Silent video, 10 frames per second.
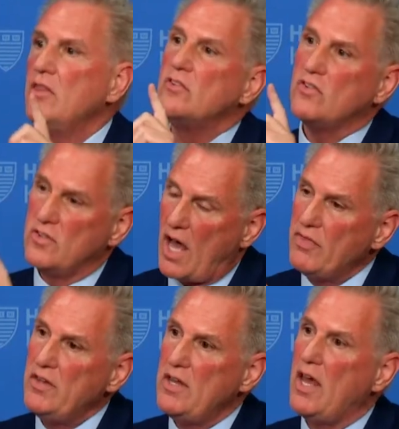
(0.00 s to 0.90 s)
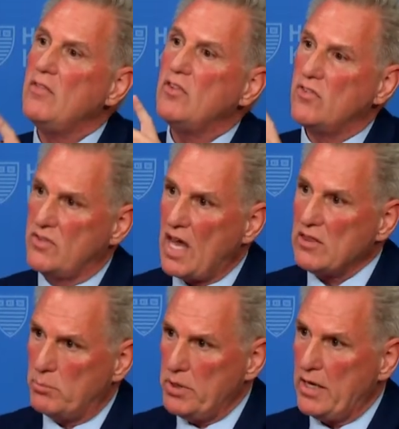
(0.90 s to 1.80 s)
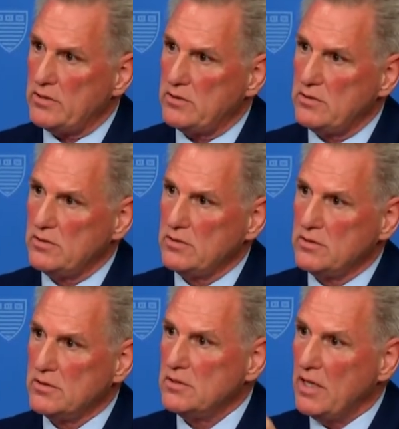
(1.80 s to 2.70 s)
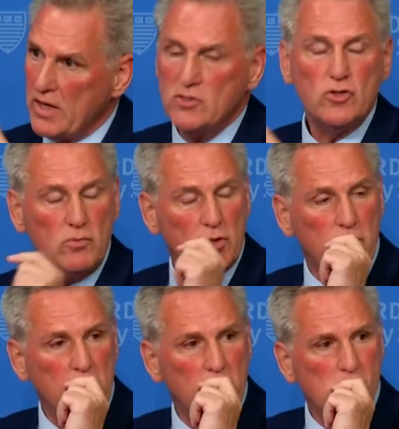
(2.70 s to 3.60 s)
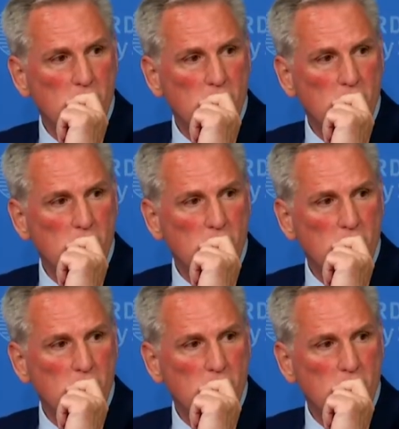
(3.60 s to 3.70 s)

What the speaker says: This is not the day and this is not the place. And they stood with me.